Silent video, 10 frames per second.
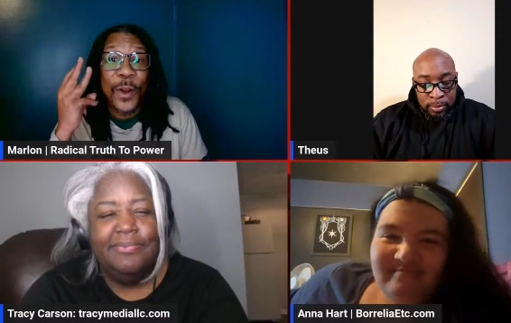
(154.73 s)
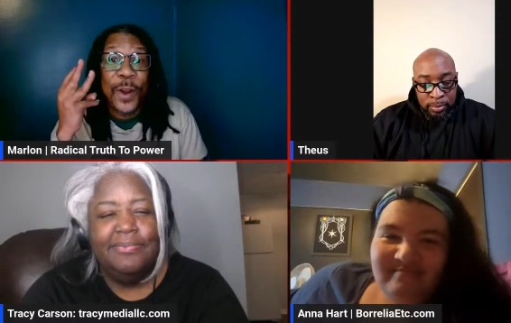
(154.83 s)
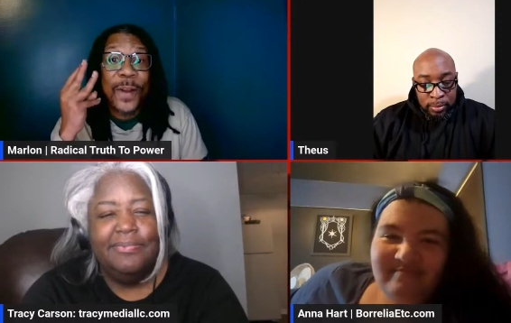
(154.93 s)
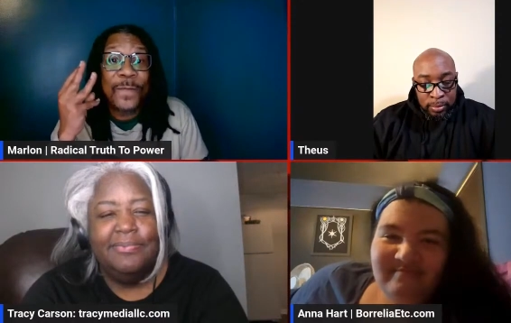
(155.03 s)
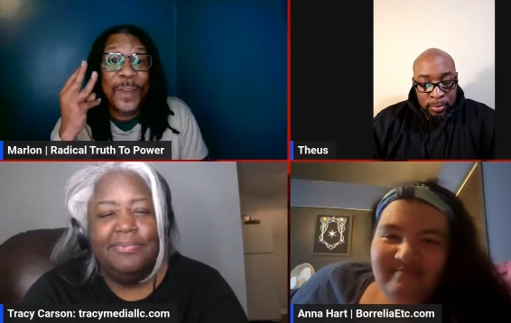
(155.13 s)

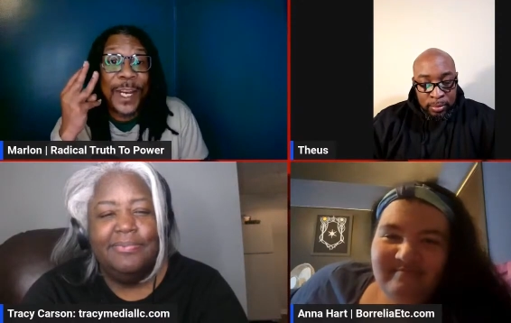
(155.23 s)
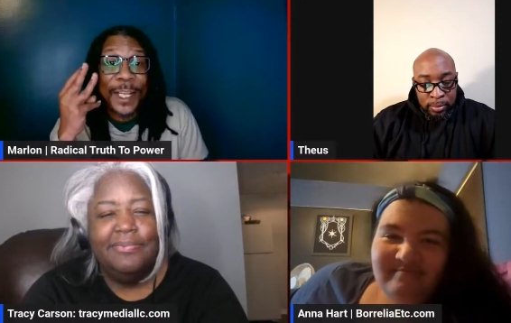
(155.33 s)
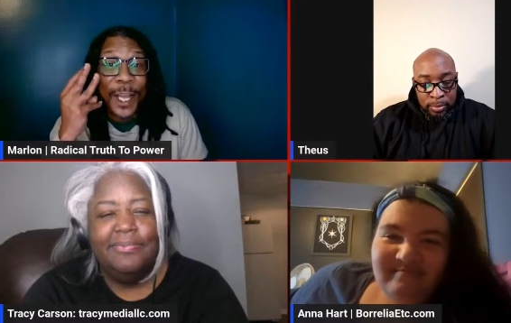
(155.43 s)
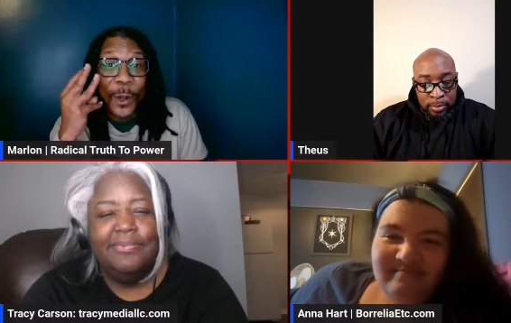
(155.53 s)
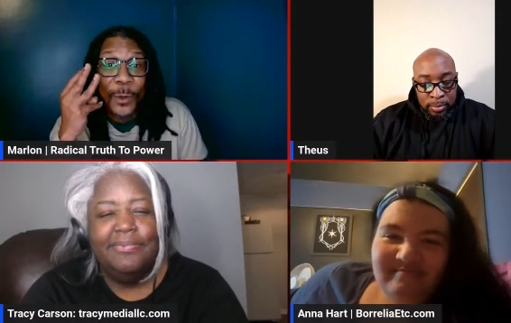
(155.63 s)
Speaker 1: third
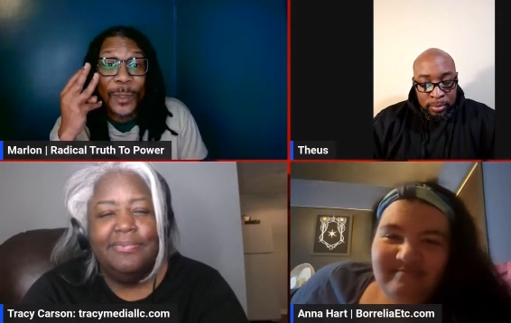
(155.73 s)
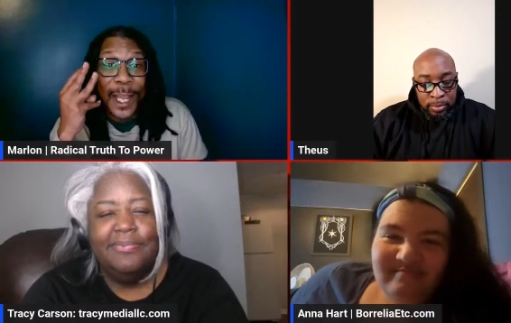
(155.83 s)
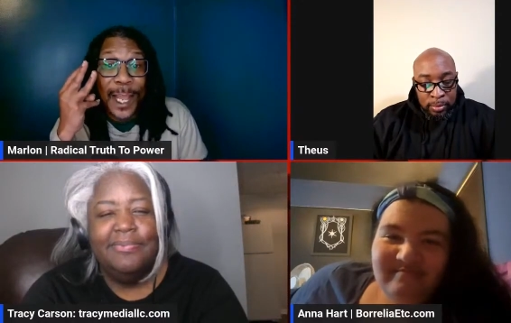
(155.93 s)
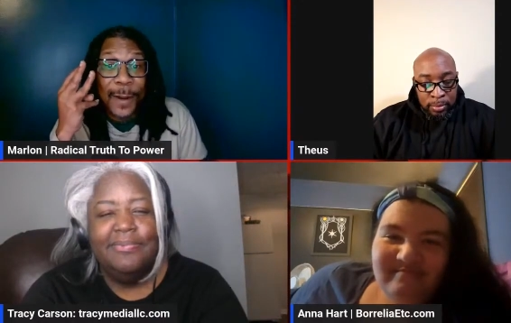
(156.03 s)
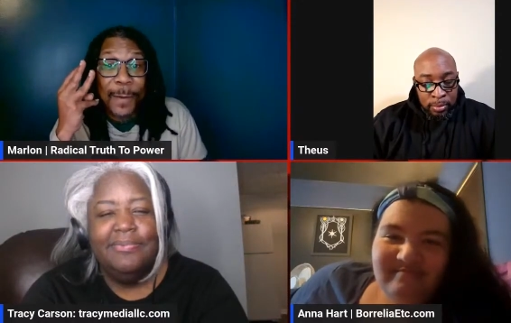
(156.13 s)
video
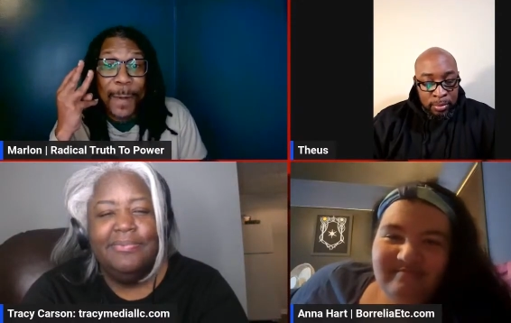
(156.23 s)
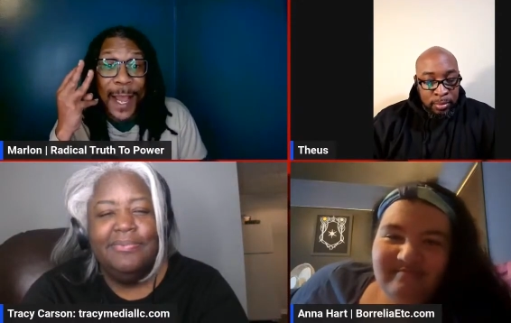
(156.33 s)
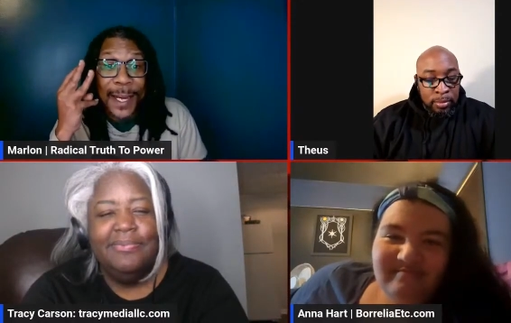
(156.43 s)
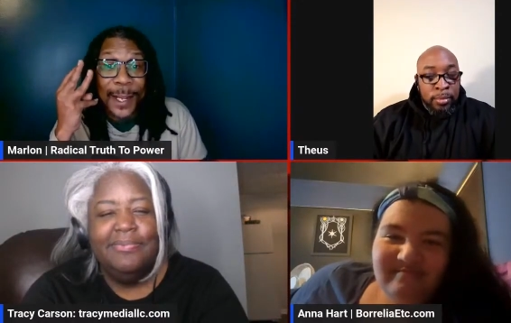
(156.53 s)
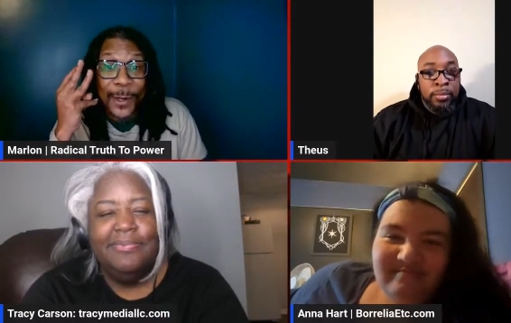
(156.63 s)
that
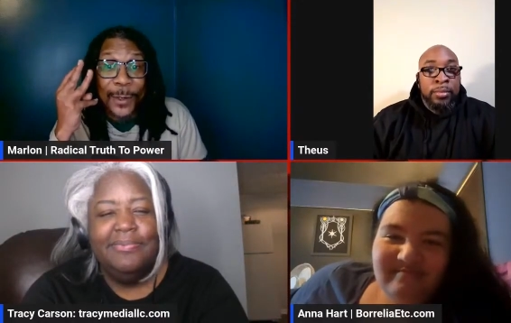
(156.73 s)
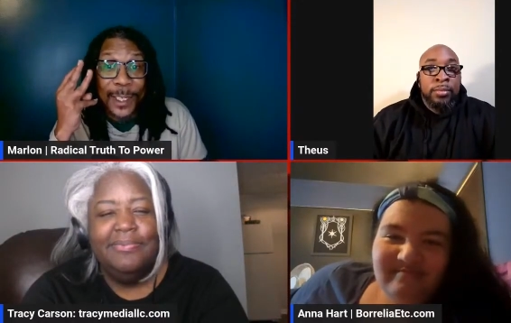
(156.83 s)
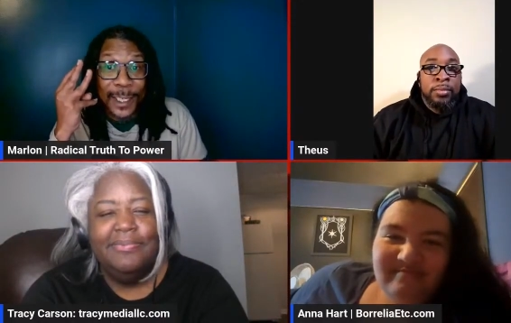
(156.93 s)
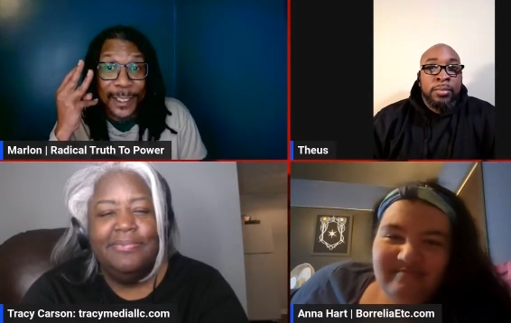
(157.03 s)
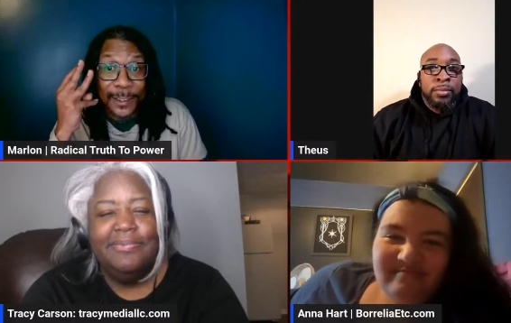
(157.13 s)
everybody
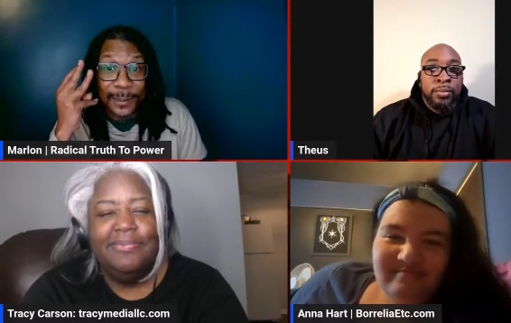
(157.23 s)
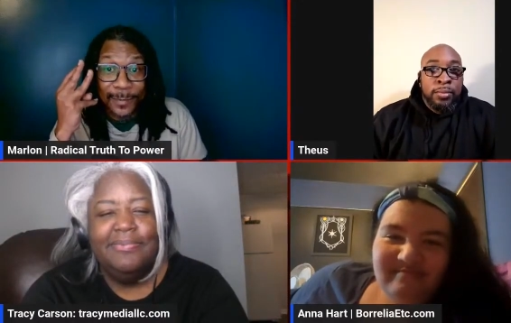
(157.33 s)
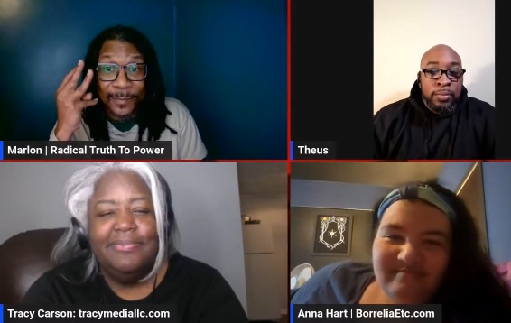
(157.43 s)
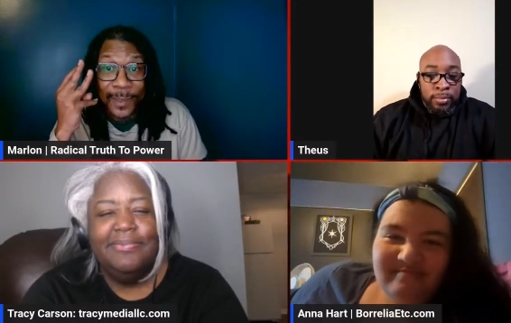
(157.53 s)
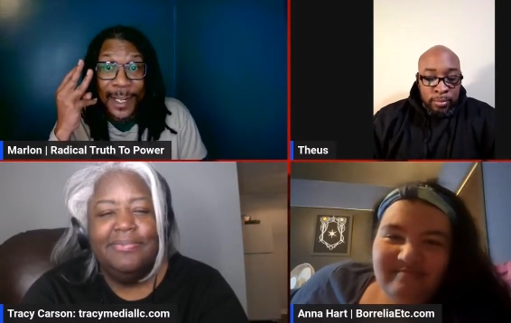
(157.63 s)
on here
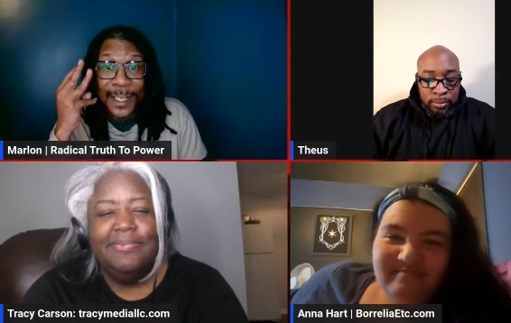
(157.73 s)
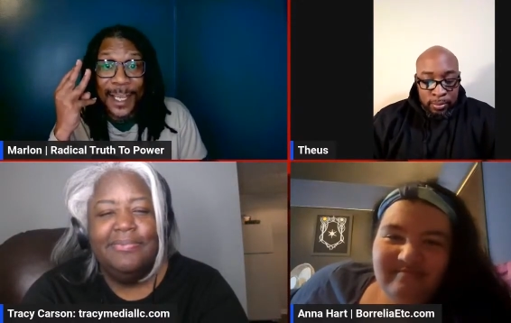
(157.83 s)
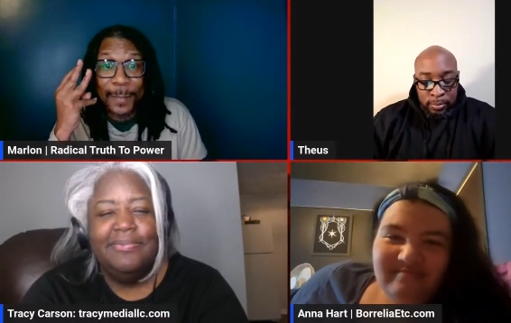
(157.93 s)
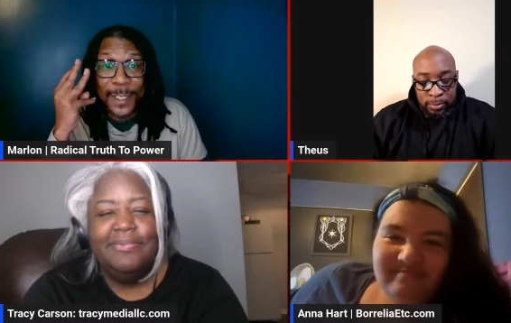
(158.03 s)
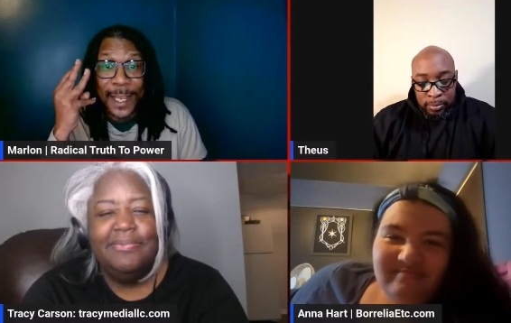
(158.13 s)

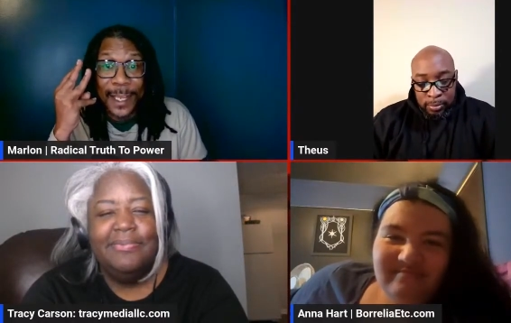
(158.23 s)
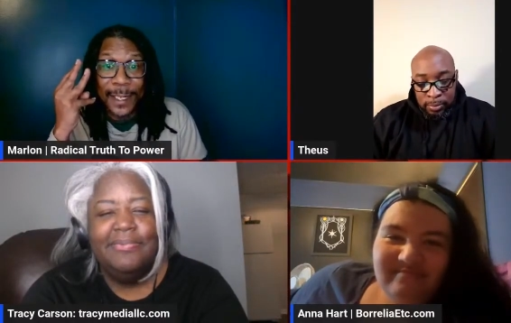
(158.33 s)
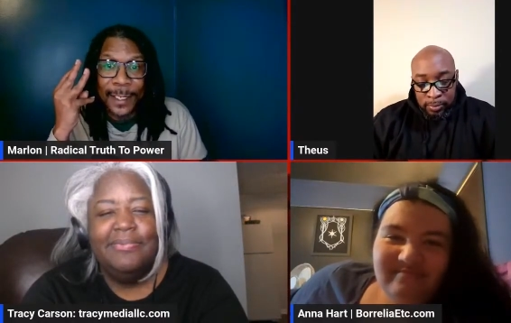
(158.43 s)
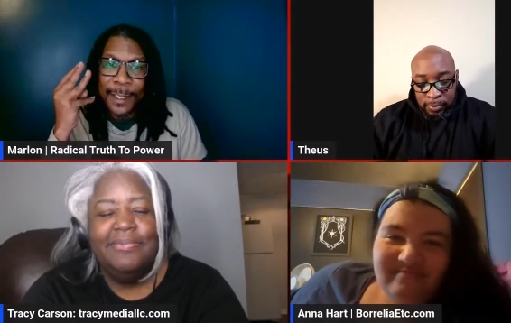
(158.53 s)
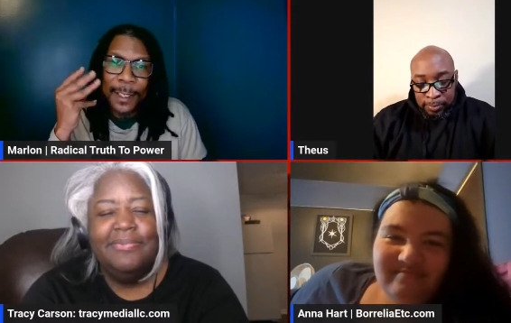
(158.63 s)
kept
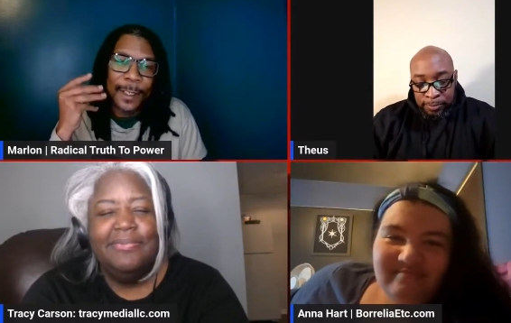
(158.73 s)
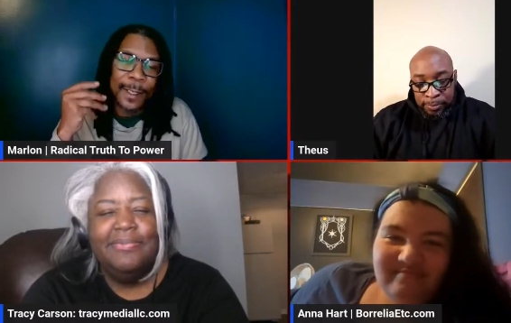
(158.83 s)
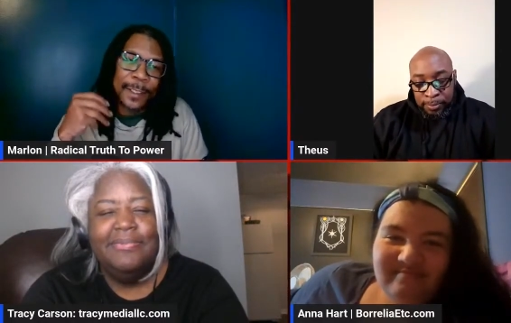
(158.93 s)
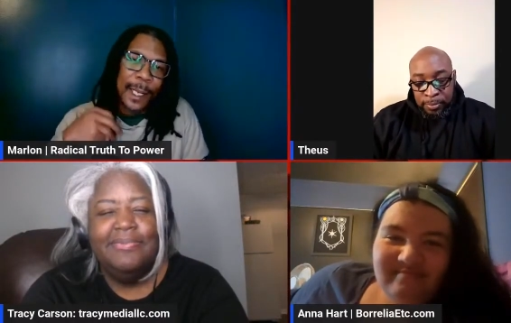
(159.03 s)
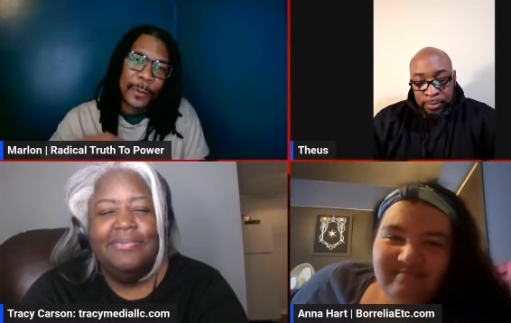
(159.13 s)
saying,
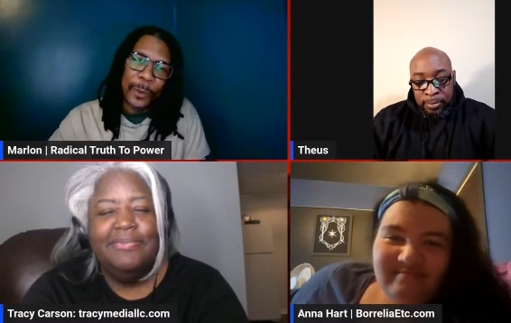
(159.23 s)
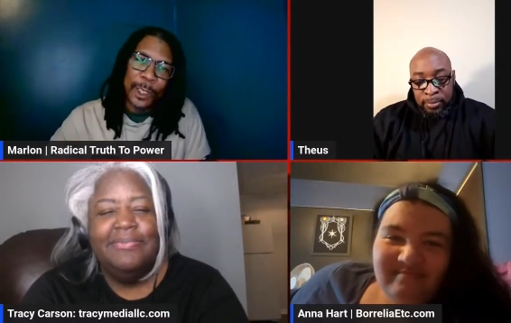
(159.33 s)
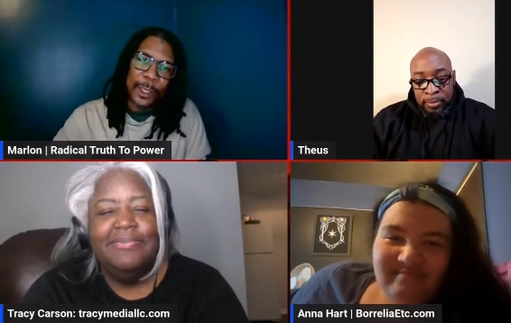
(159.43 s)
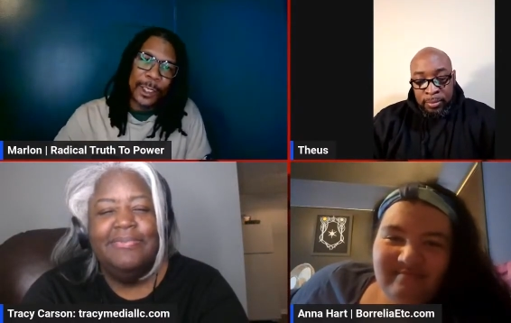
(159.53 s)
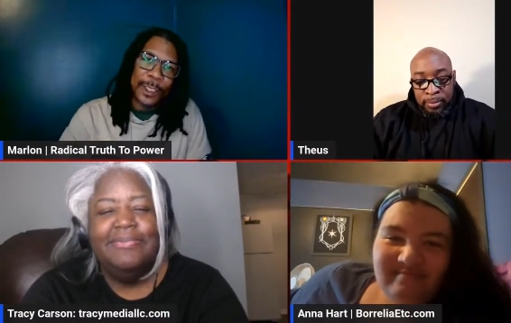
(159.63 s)
This ain't real.